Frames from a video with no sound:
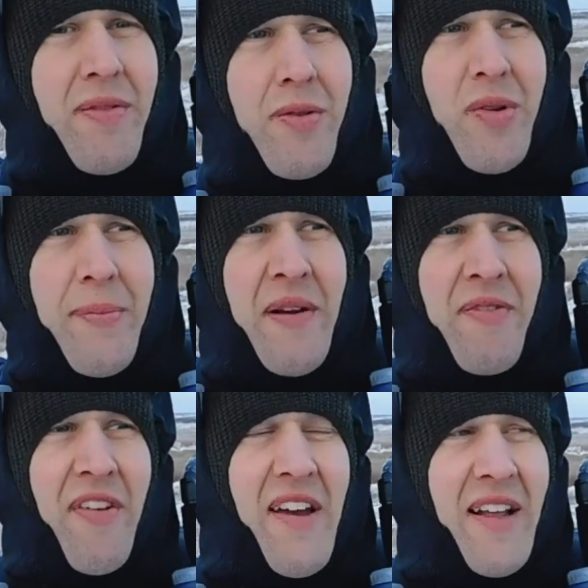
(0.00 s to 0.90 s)
I've already
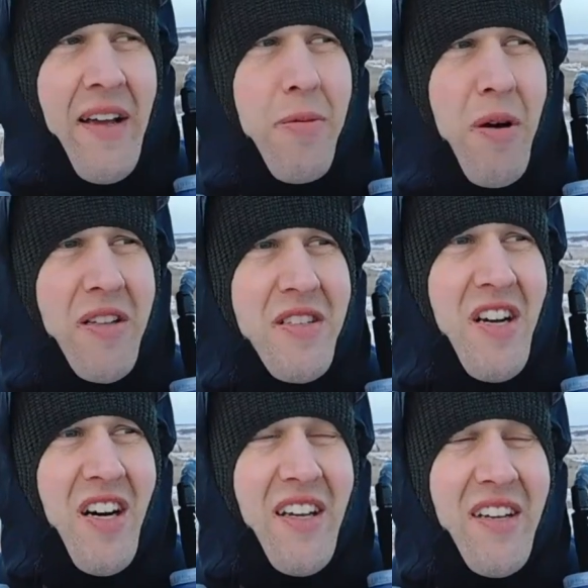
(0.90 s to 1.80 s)
been feeling quite
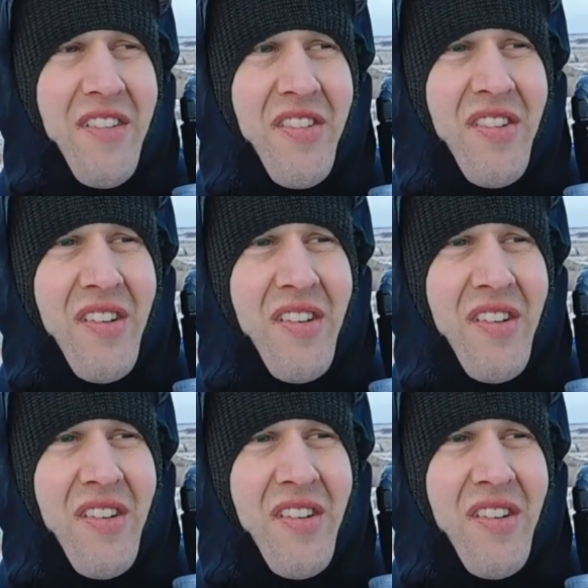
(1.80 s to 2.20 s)
tired,